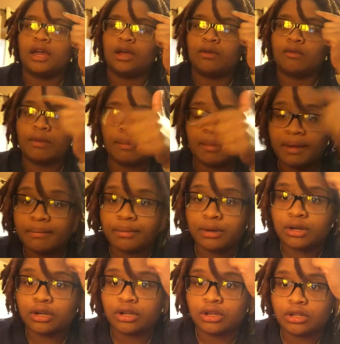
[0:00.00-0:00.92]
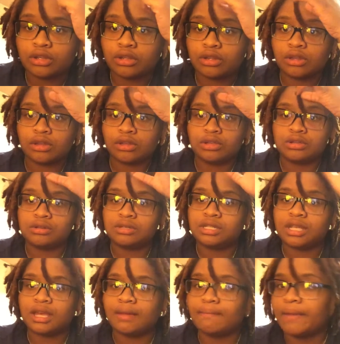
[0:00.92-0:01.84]
remember you
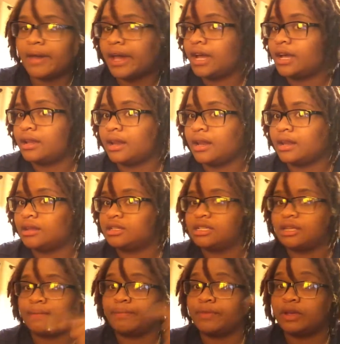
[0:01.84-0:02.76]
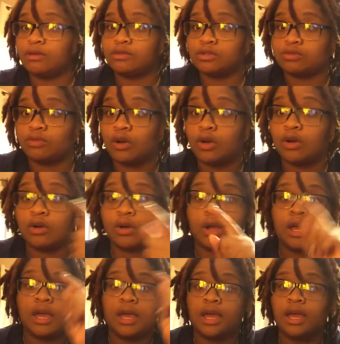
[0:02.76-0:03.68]
said my something was wrong?